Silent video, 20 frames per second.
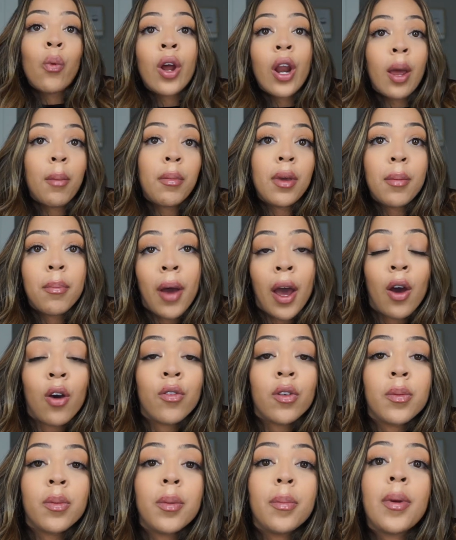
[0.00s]
What I mean by
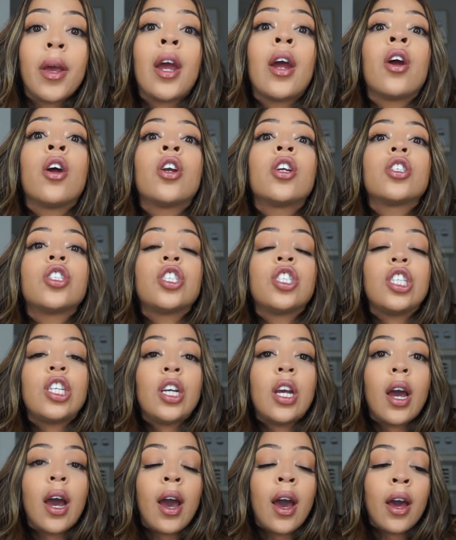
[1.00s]
over prepared,
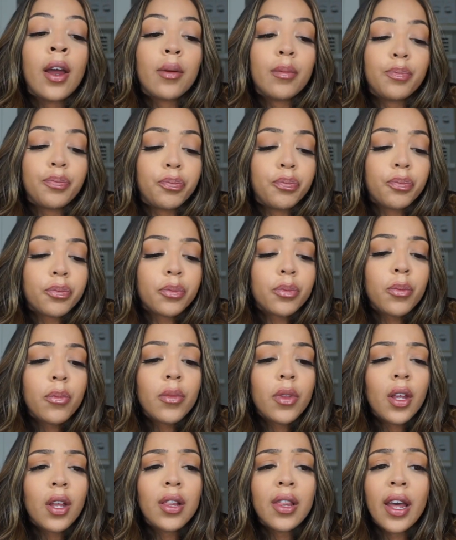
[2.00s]
she had
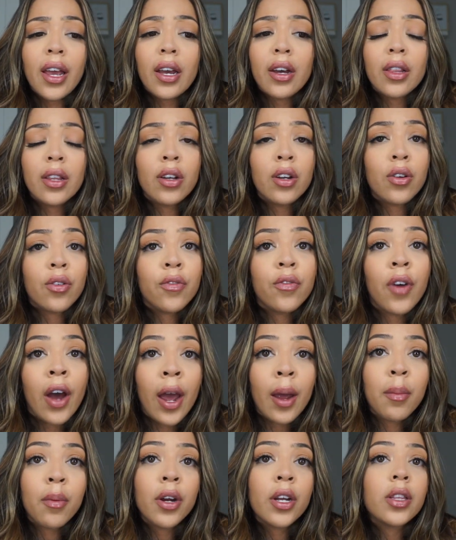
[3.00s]
like a little
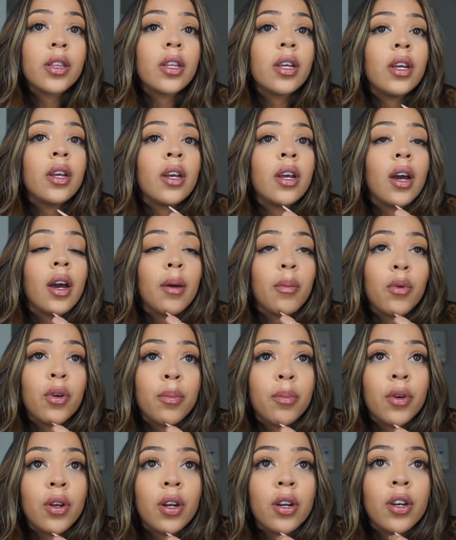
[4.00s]
vibrate thing I
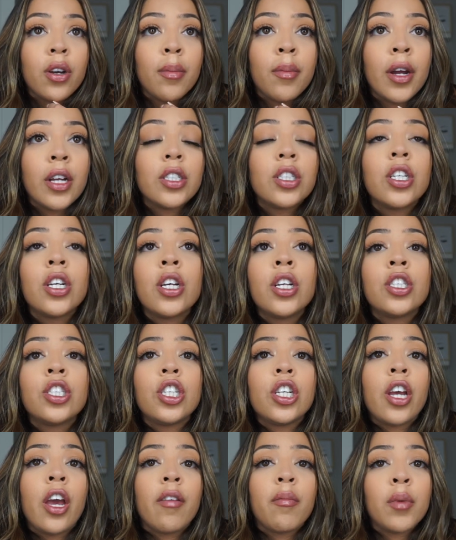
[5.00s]
would put under my chin.
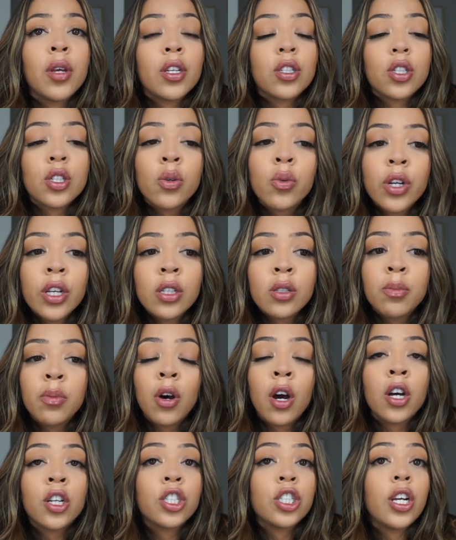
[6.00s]
She gave me a squeeze
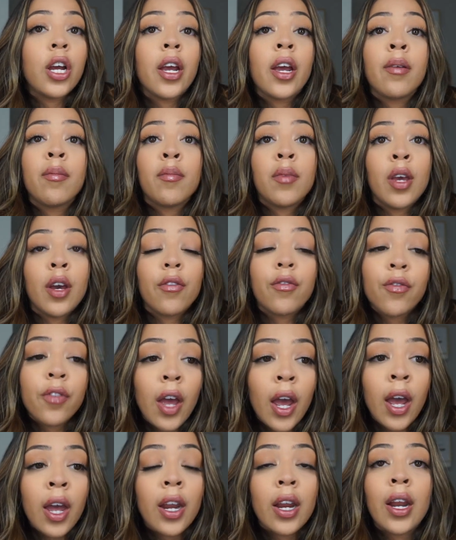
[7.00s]
ball. She gave me a
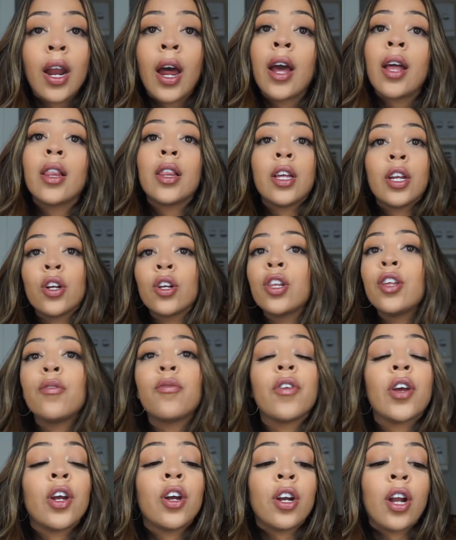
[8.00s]
fan and I literally
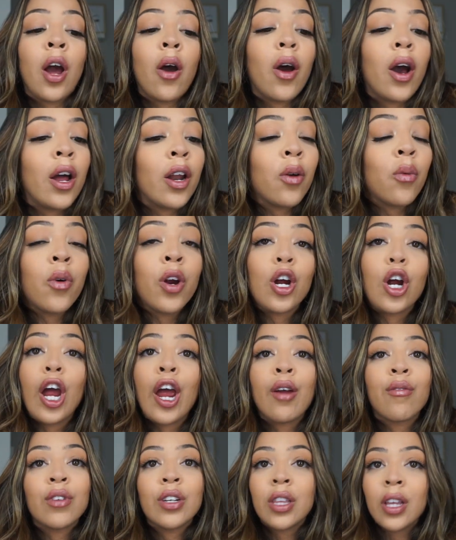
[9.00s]
figured out how to work
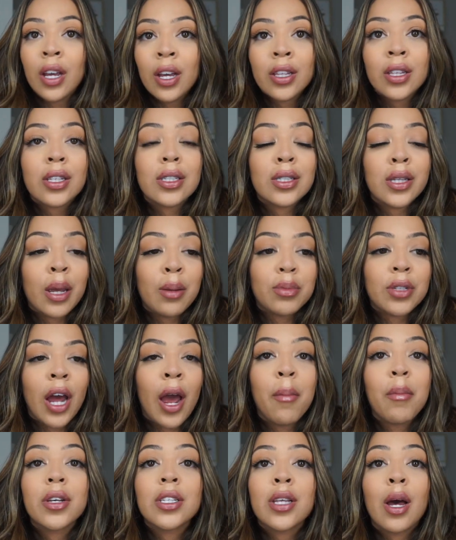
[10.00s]
everything at the same
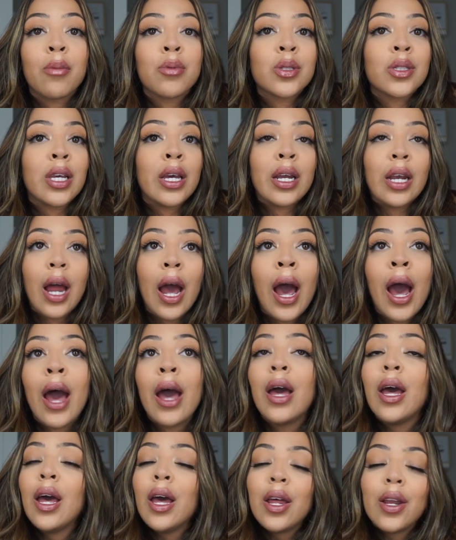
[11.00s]
time because I was getting hot,
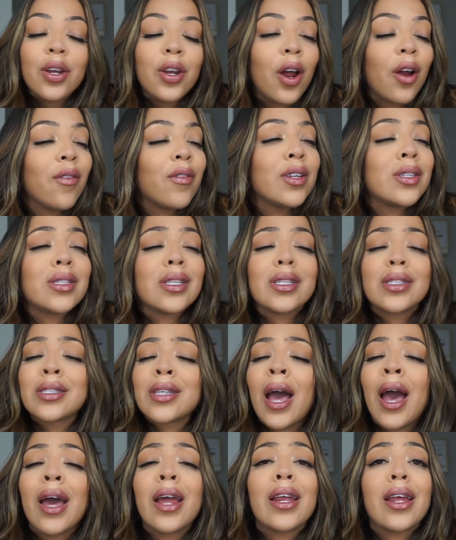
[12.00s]
nervous,
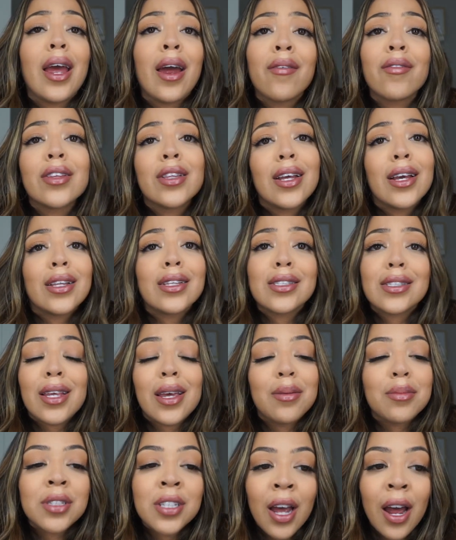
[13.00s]
anxiety, everything at the
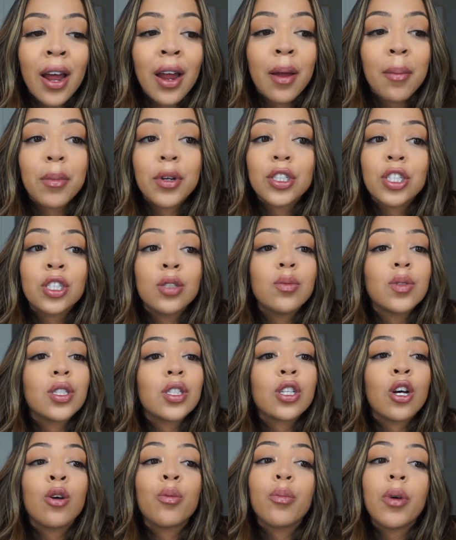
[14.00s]
same time. But she was
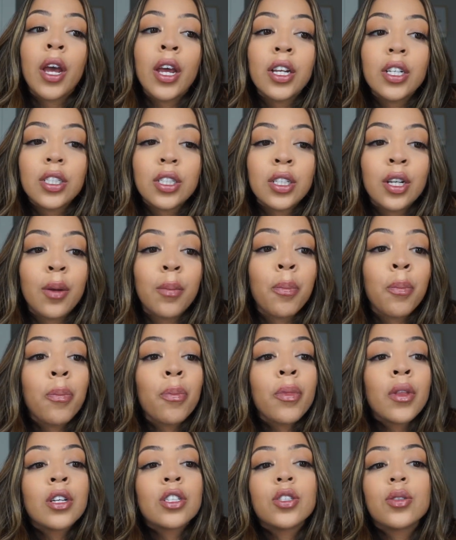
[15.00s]
so patient.
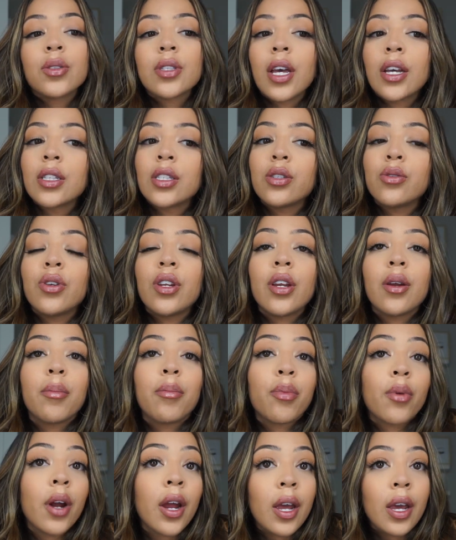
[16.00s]
She was like, do you need a
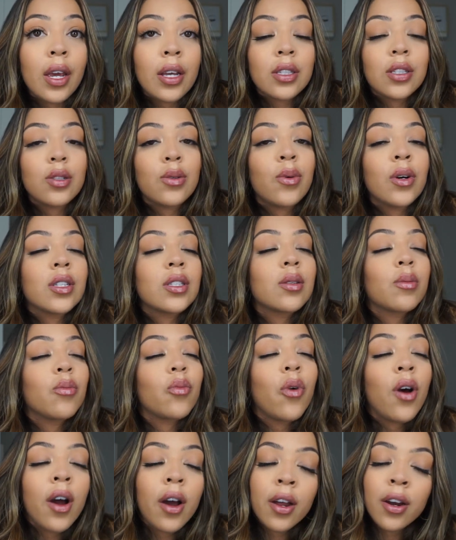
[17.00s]
break? Do you want some
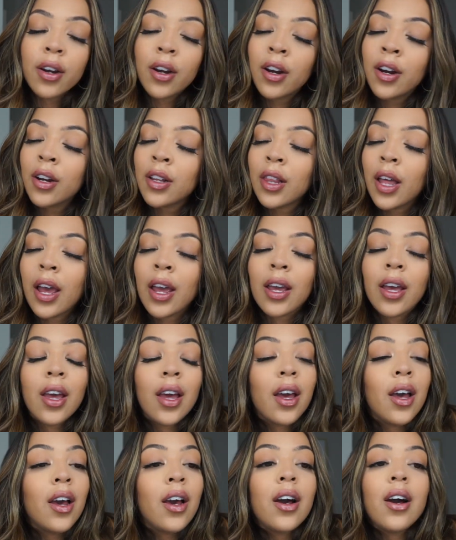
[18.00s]
water? Like,
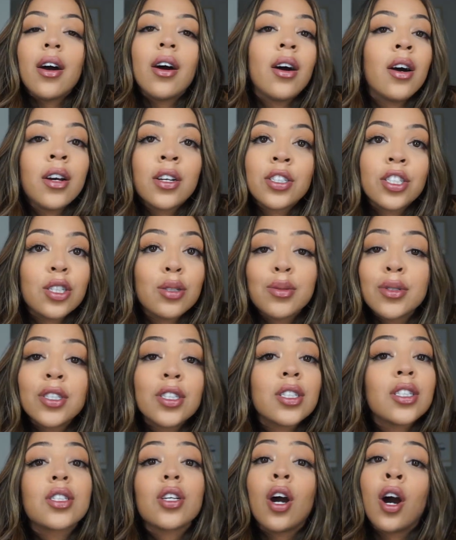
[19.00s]
uh, she was
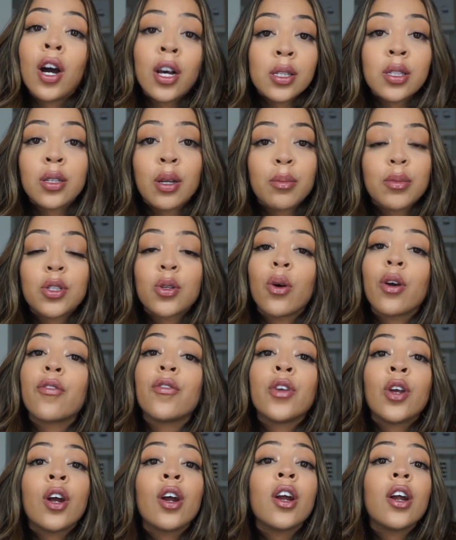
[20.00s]
just awesome. So if
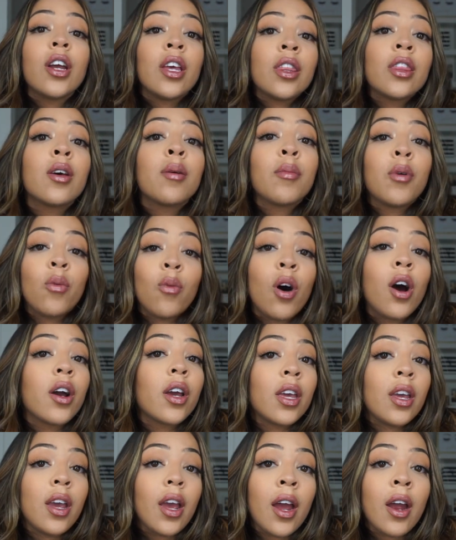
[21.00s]
you're in the
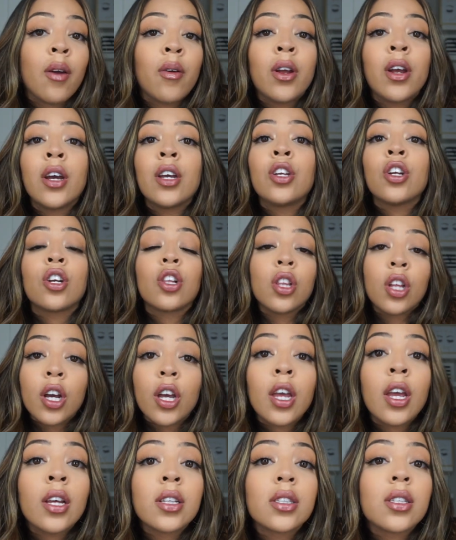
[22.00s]
Milwaukee area and you're
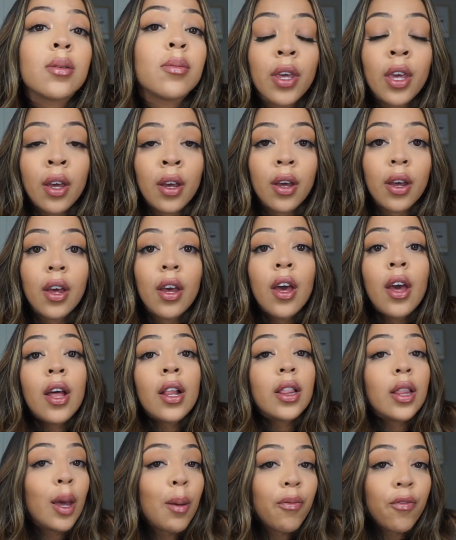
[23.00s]
looking to get
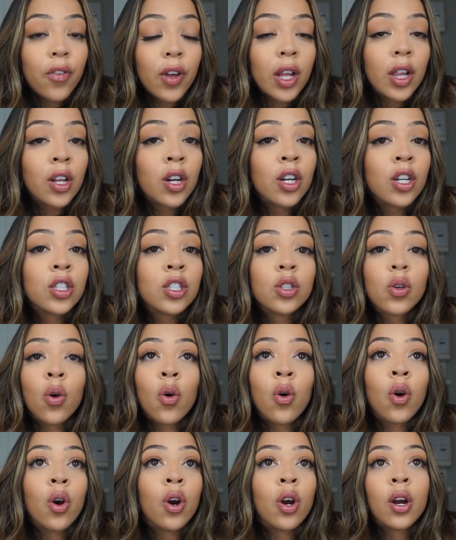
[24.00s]
lip fillers
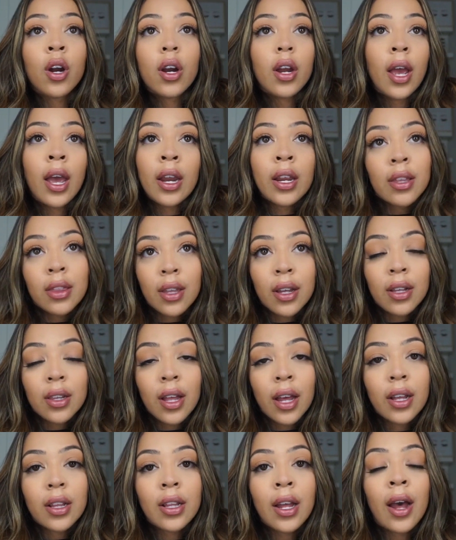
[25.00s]
or anything
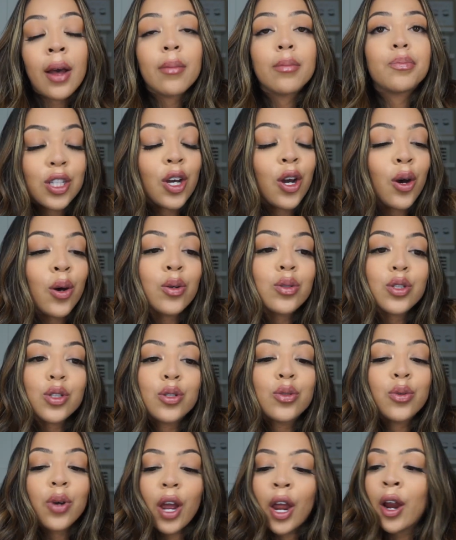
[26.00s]
like that, go
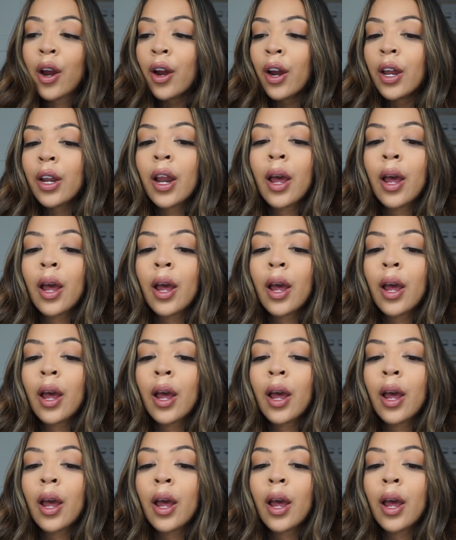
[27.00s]
to Erin.